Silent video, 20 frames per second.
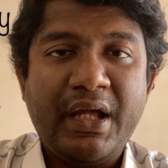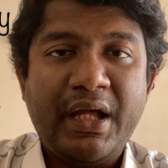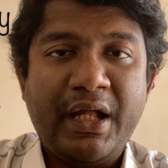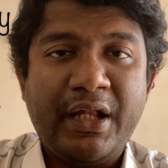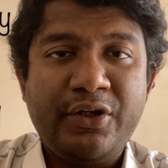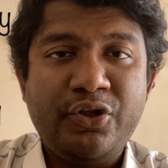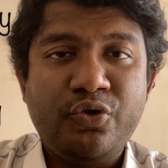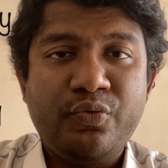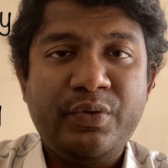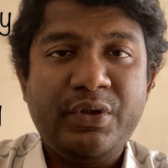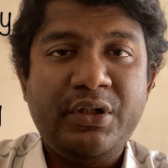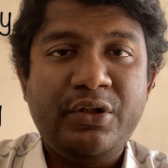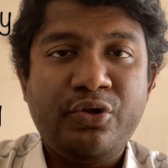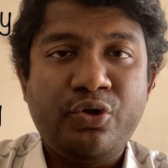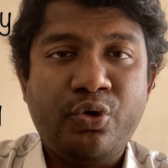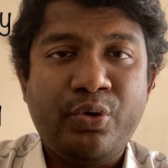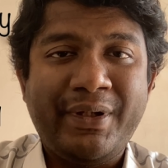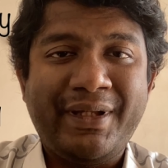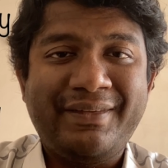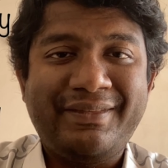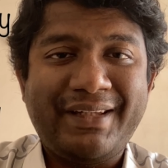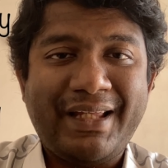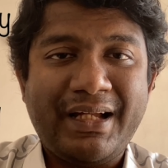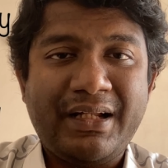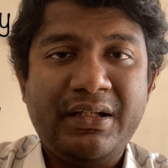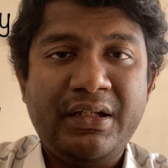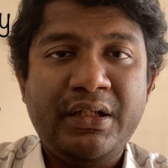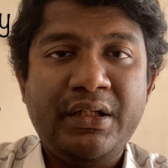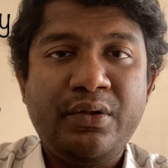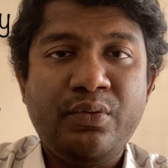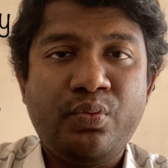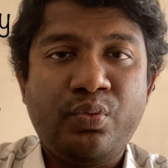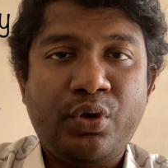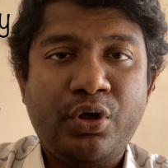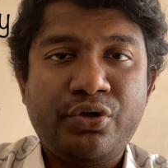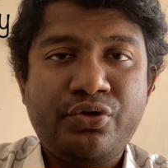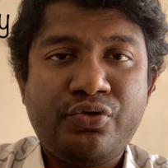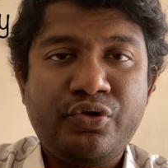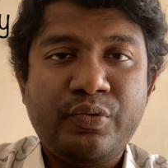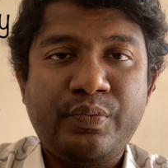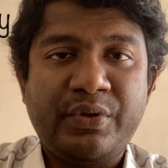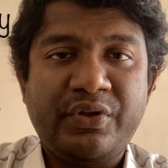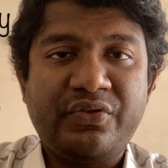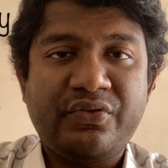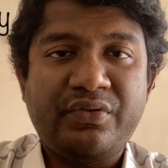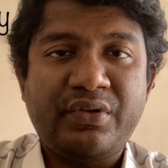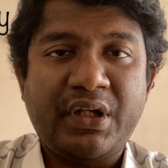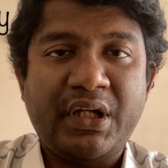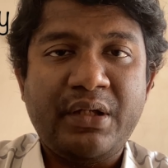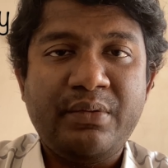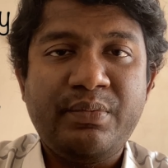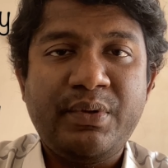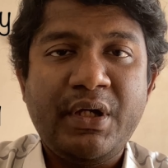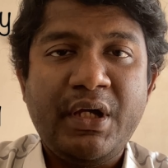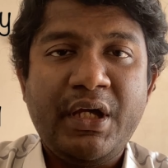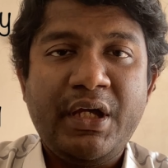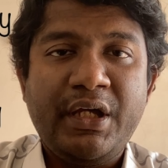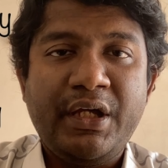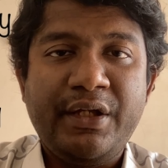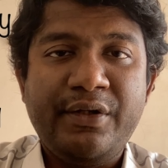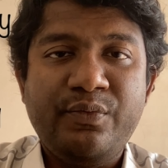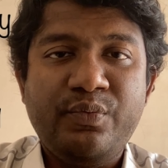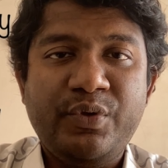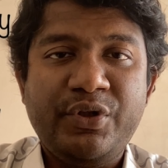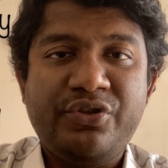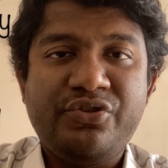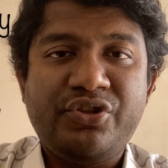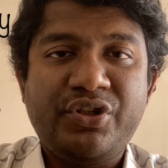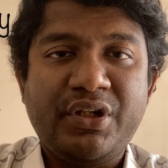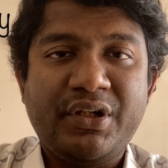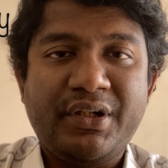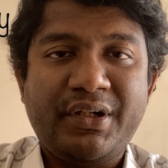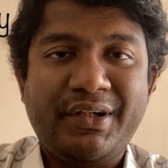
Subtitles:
and you will know exactly what to prescribe in which